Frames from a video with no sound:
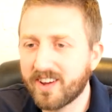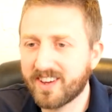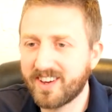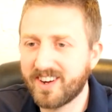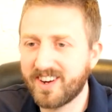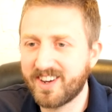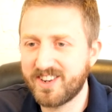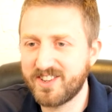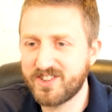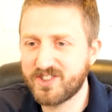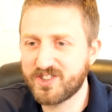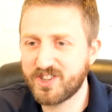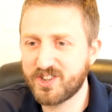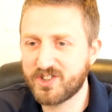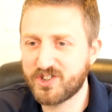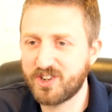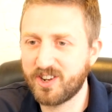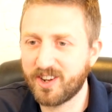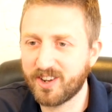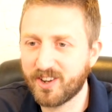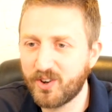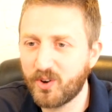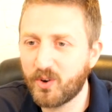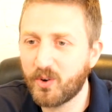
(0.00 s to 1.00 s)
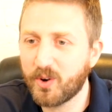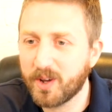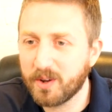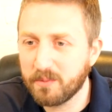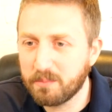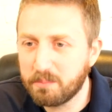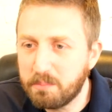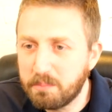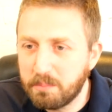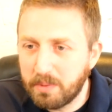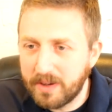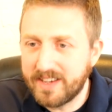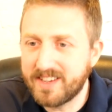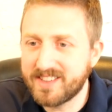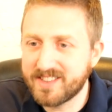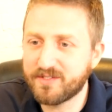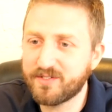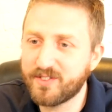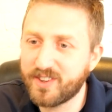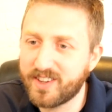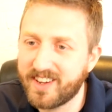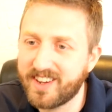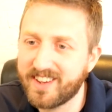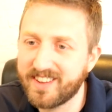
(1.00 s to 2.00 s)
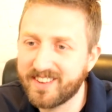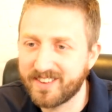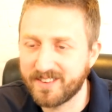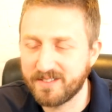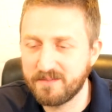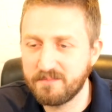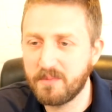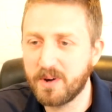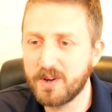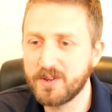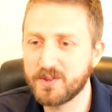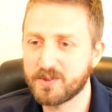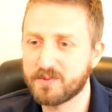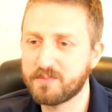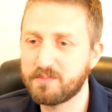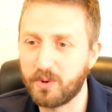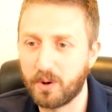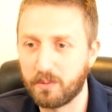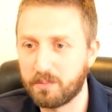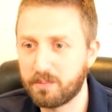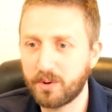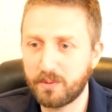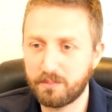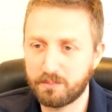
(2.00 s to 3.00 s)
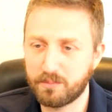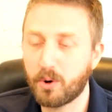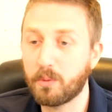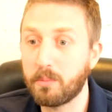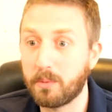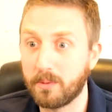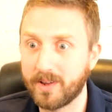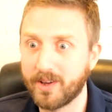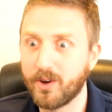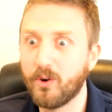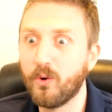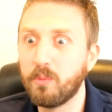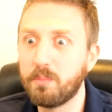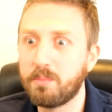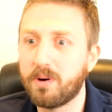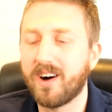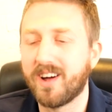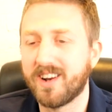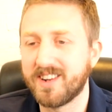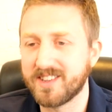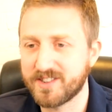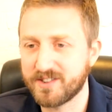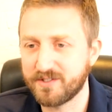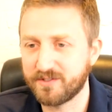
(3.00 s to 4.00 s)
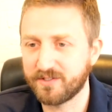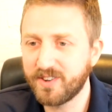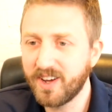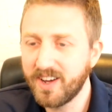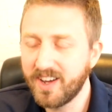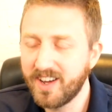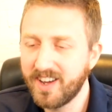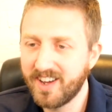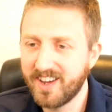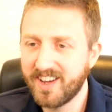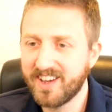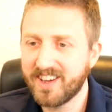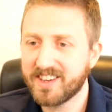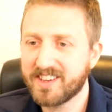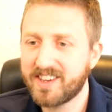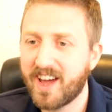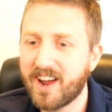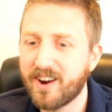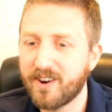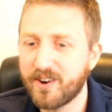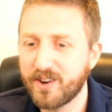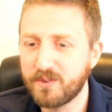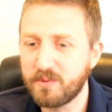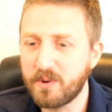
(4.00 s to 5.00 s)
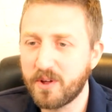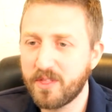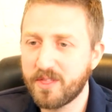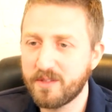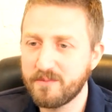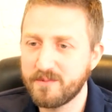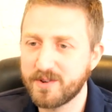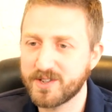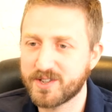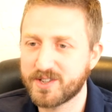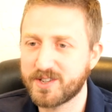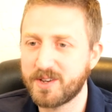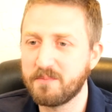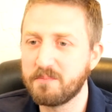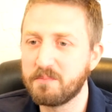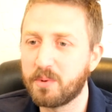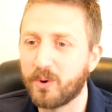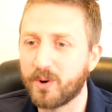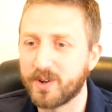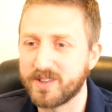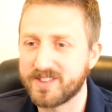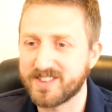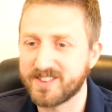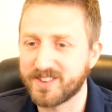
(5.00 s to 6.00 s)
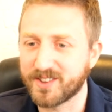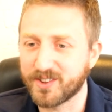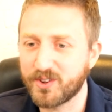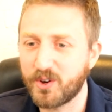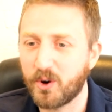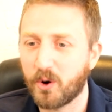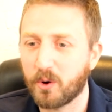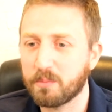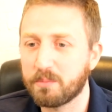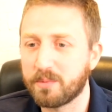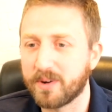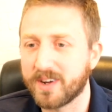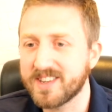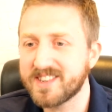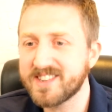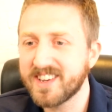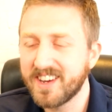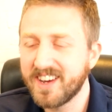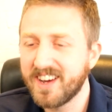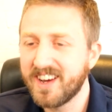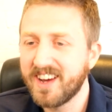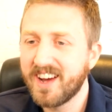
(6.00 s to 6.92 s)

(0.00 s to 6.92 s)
Guide is such an iconic piece of kit that probably all pilots have carried with them at some point in the cockpits.